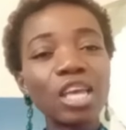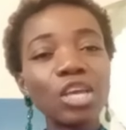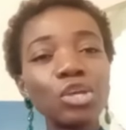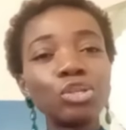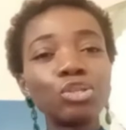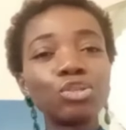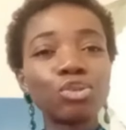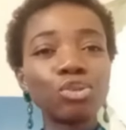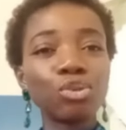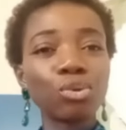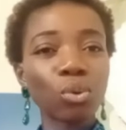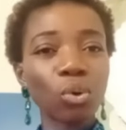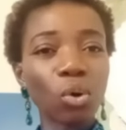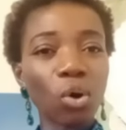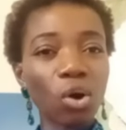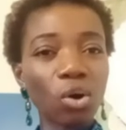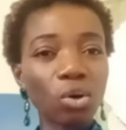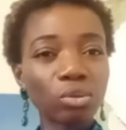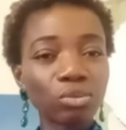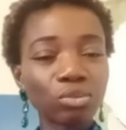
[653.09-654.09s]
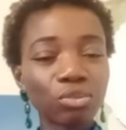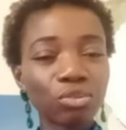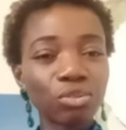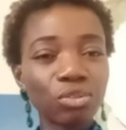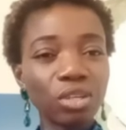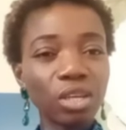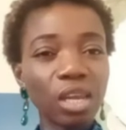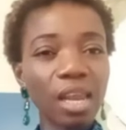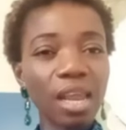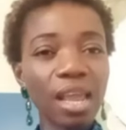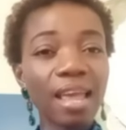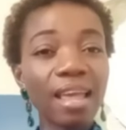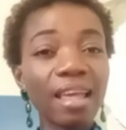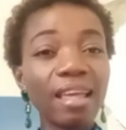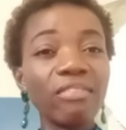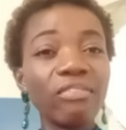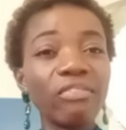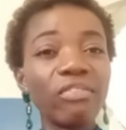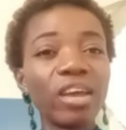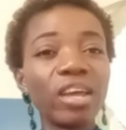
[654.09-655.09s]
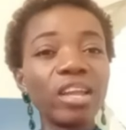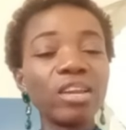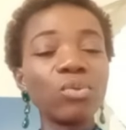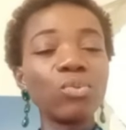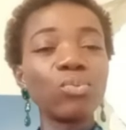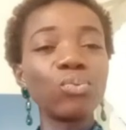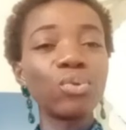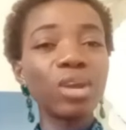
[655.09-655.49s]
into your country and then